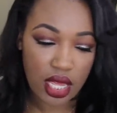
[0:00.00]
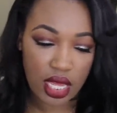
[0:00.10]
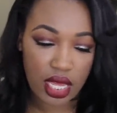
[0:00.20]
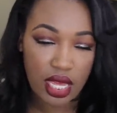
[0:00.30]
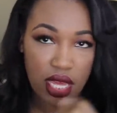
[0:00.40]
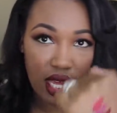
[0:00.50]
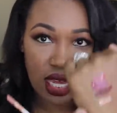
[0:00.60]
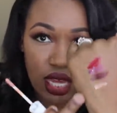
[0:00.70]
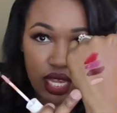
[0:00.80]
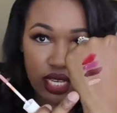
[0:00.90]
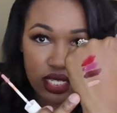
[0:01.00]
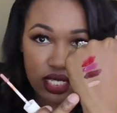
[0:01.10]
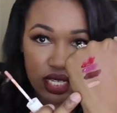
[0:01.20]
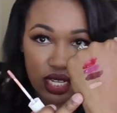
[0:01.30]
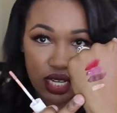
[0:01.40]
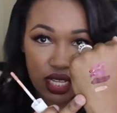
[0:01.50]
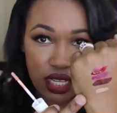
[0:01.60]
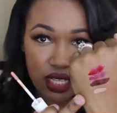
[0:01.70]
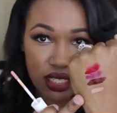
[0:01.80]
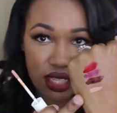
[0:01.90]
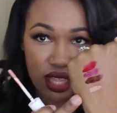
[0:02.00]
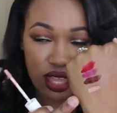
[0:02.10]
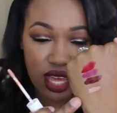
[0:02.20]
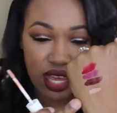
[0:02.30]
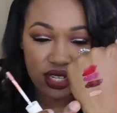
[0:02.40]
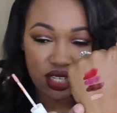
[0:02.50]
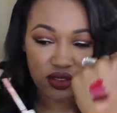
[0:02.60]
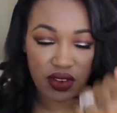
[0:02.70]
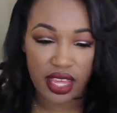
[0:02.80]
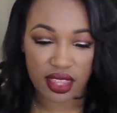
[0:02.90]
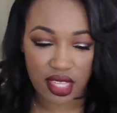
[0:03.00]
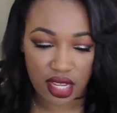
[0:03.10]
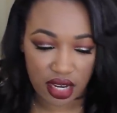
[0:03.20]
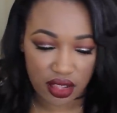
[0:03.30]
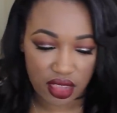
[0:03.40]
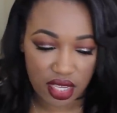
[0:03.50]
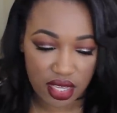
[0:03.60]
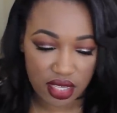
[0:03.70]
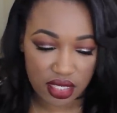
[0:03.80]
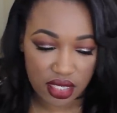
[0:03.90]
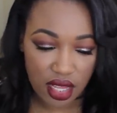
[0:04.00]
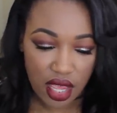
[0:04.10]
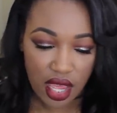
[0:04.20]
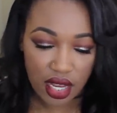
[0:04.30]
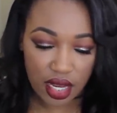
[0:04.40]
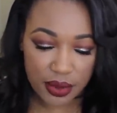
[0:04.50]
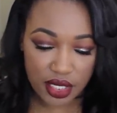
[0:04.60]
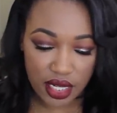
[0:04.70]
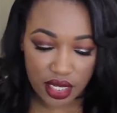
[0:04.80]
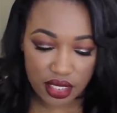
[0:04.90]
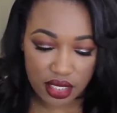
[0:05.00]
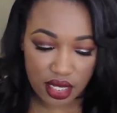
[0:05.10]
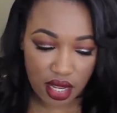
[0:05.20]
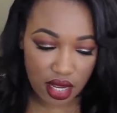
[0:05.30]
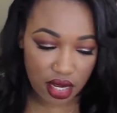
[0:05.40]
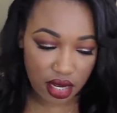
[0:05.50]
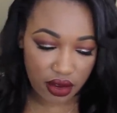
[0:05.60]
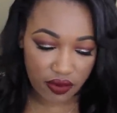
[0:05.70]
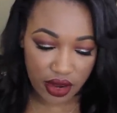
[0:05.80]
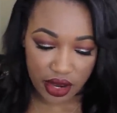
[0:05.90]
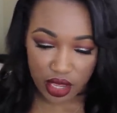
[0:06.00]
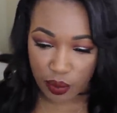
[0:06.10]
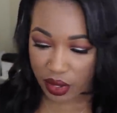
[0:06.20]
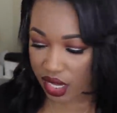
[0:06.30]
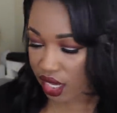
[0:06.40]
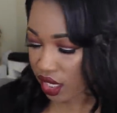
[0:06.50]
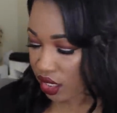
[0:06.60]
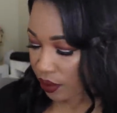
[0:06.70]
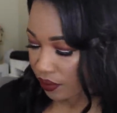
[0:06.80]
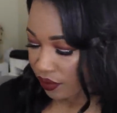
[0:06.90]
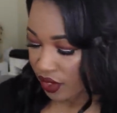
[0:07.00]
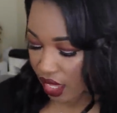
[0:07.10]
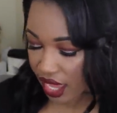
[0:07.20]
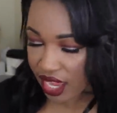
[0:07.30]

And it is that right there. These lipsticks are very opaque I